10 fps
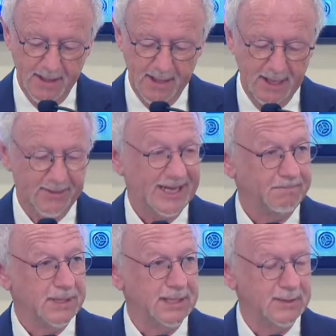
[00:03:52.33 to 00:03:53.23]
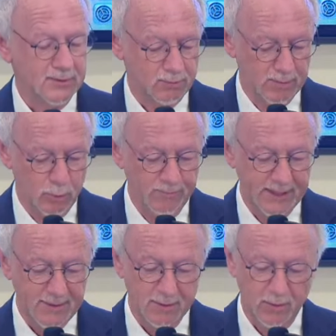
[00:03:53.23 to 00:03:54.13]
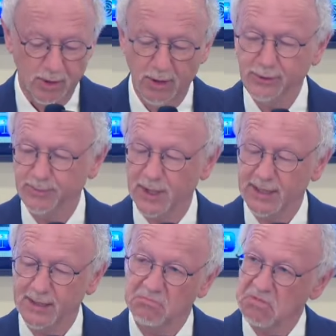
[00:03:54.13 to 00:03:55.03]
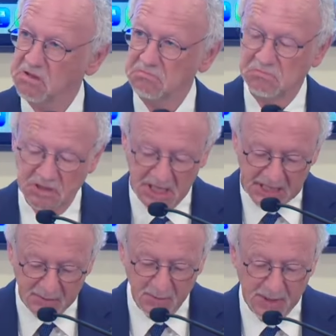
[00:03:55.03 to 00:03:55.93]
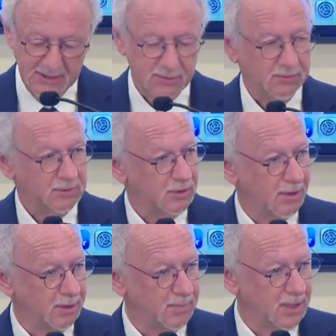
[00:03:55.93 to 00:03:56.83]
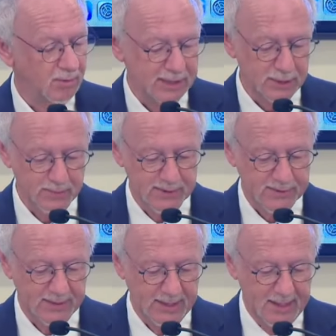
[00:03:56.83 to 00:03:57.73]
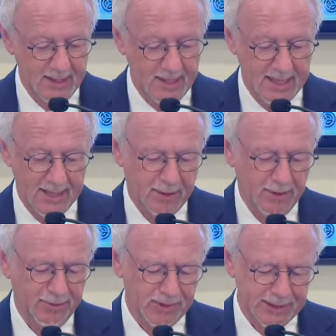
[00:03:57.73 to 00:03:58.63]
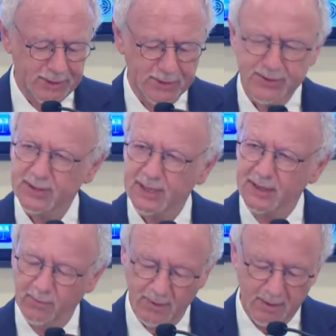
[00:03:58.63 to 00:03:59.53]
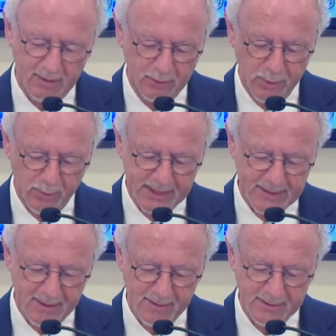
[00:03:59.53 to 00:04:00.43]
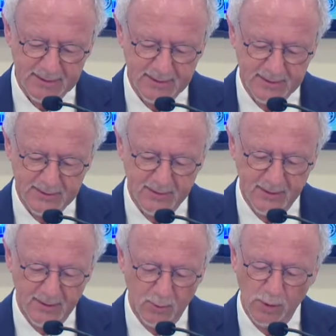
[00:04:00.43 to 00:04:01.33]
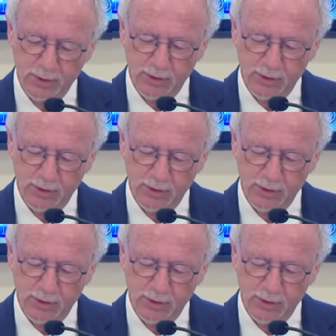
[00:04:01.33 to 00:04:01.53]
And that means removing or undermining land rights, autonomy arrangements, and other religious and human rights guarantees which